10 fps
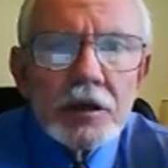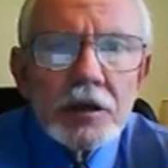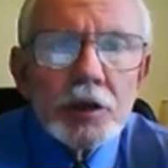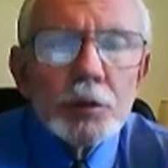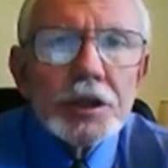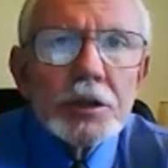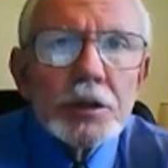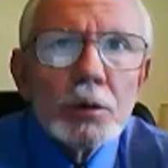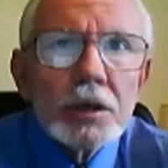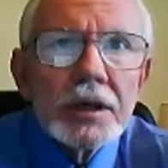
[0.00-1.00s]
You would
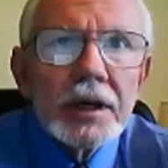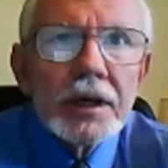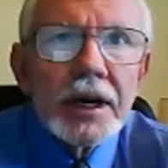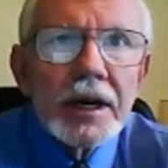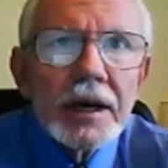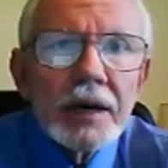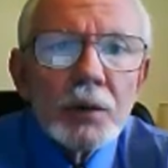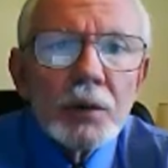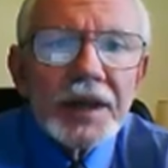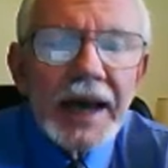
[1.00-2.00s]
talk
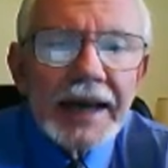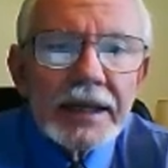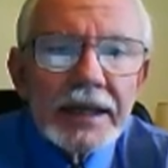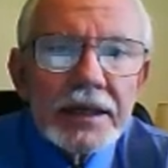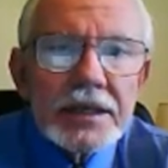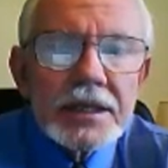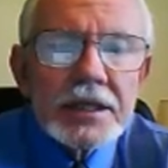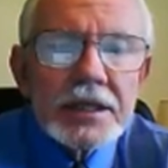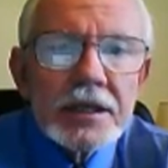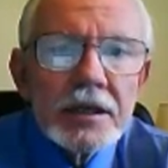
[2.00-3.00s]
with
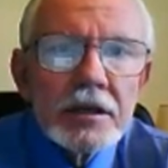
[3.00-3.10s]
analysts